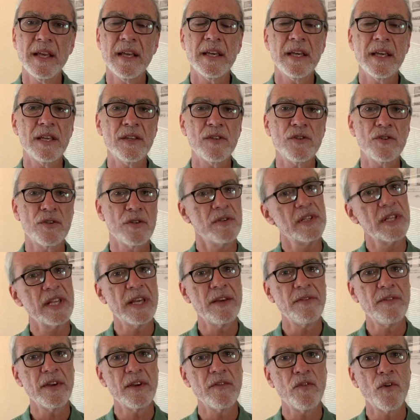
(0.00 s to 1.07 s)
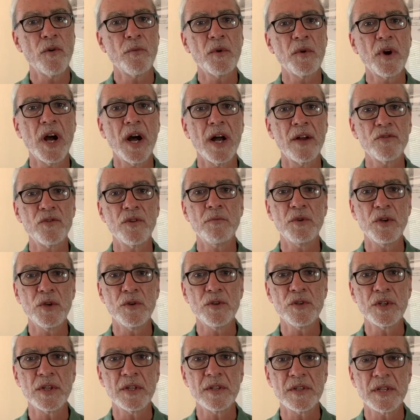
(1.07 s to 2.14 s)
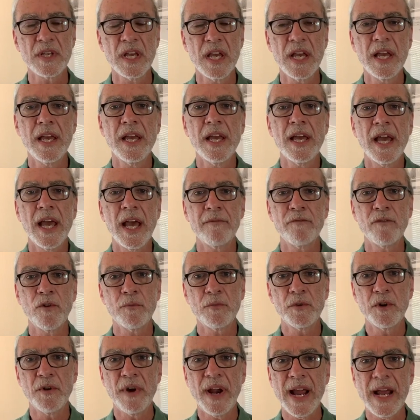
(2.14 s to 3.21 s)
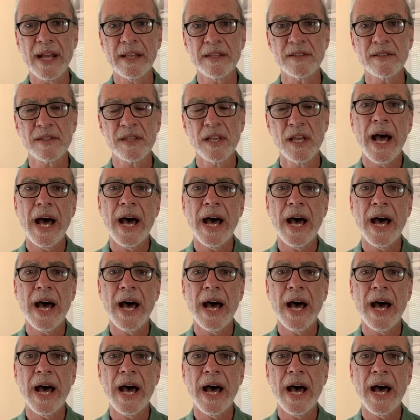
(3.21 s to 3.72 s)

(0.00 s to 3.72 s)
is just living from contributions and from grants.